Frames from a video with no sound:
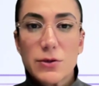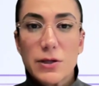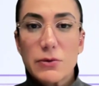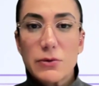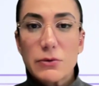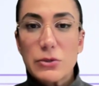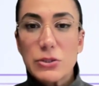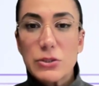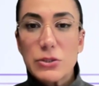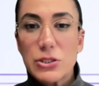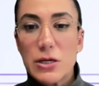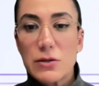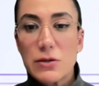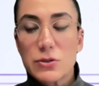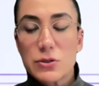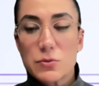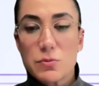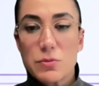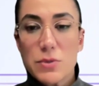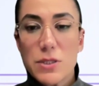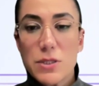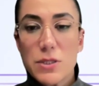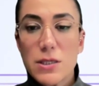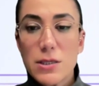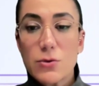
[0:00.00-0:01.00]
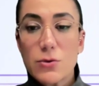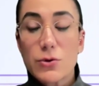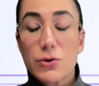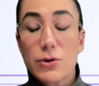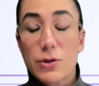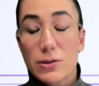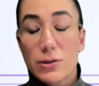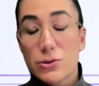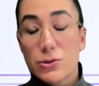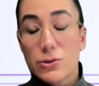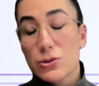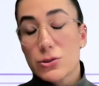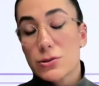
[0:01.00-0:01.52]
You can reach out to me, or
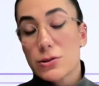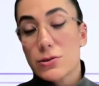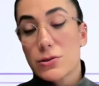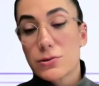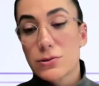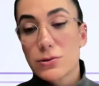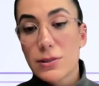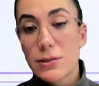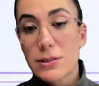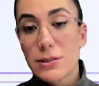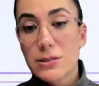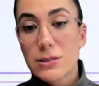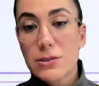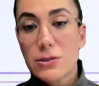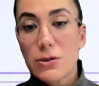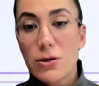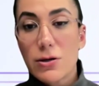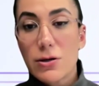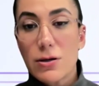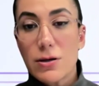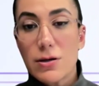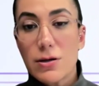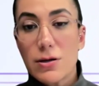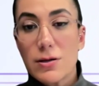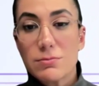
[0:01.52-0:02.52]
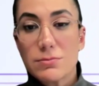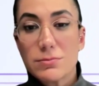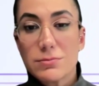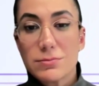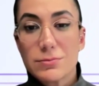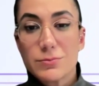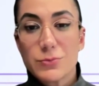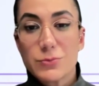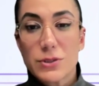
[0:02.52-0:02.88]
you can just go to exit.com,